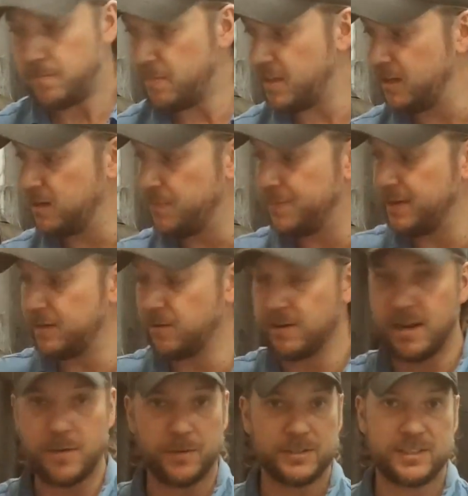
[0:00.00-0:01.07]
depending on
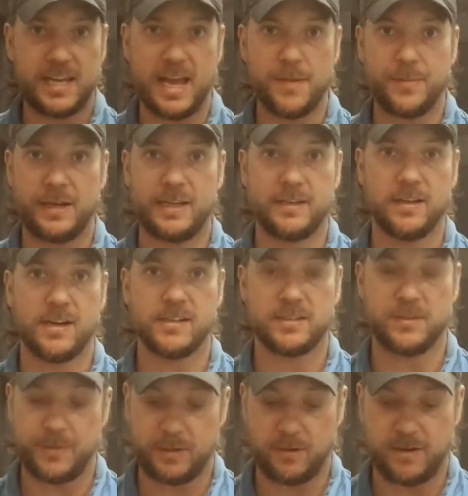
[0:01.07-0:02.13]
how much camping he does,
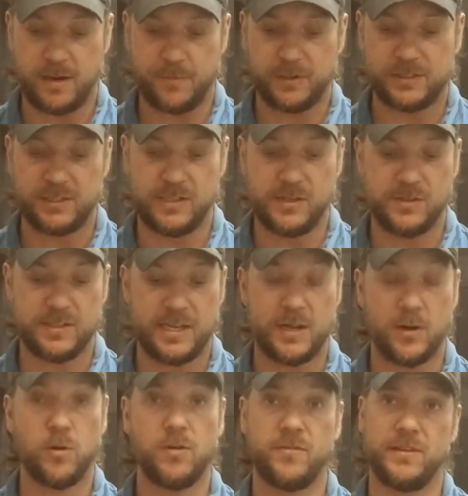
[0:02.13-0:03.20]
depending on how much he uses it,
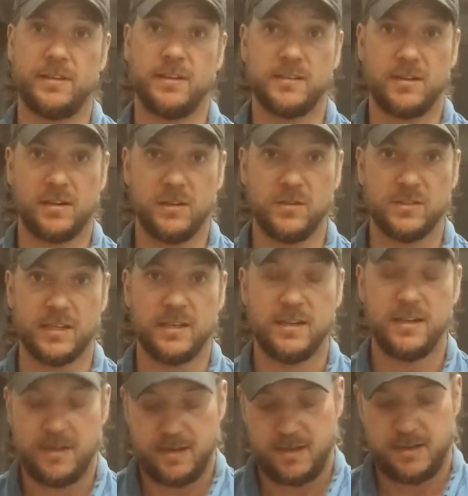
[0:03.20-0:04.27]
or if he doesn't lose it,
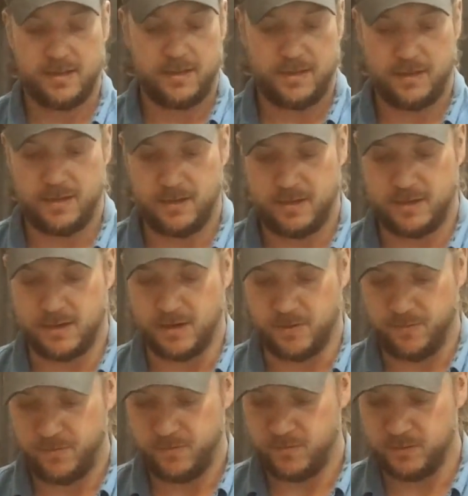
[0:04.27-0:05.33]

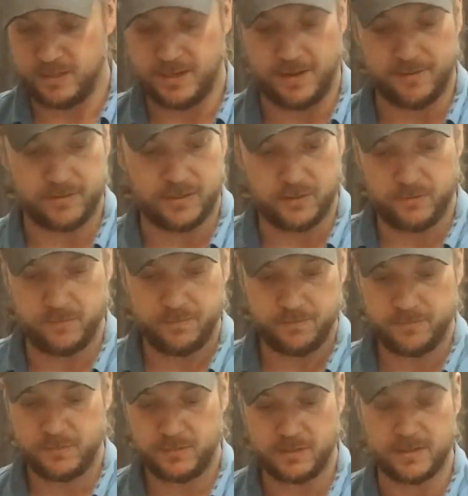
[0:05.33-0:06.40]
we'll just have
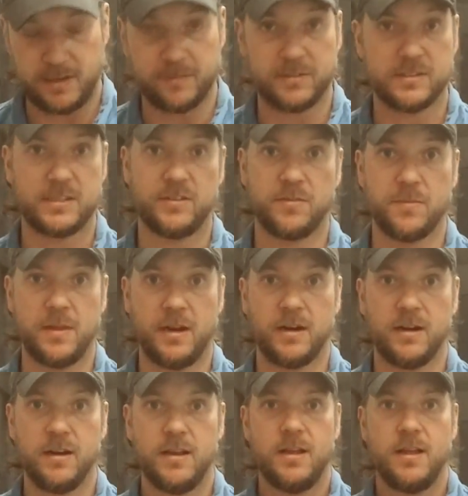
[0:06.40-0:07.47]
to see from
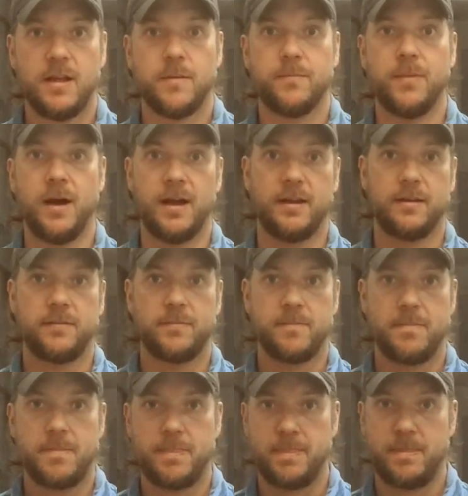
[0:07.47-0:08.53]
there.
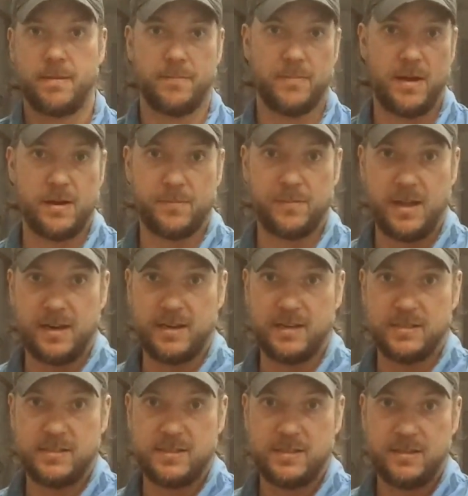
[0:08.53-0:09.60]
But bottom line
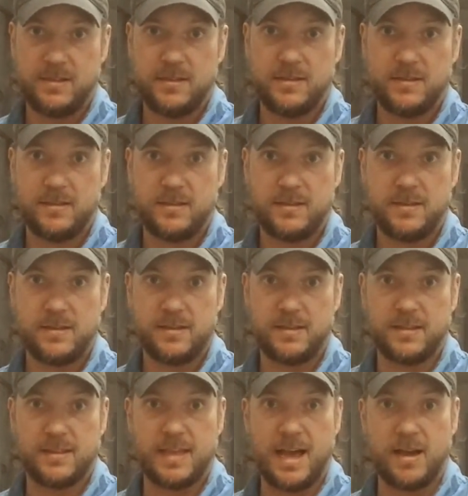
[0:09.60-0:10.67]
is,
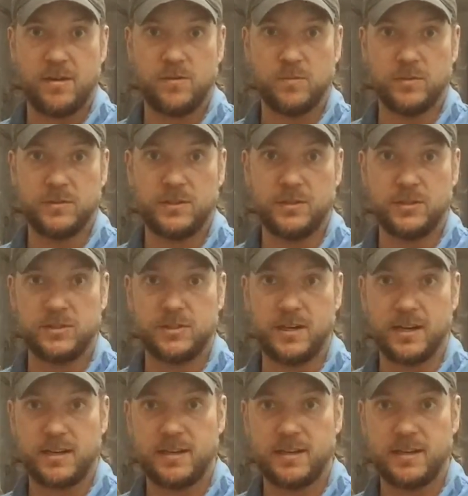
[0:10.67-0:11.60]
that will do the trick.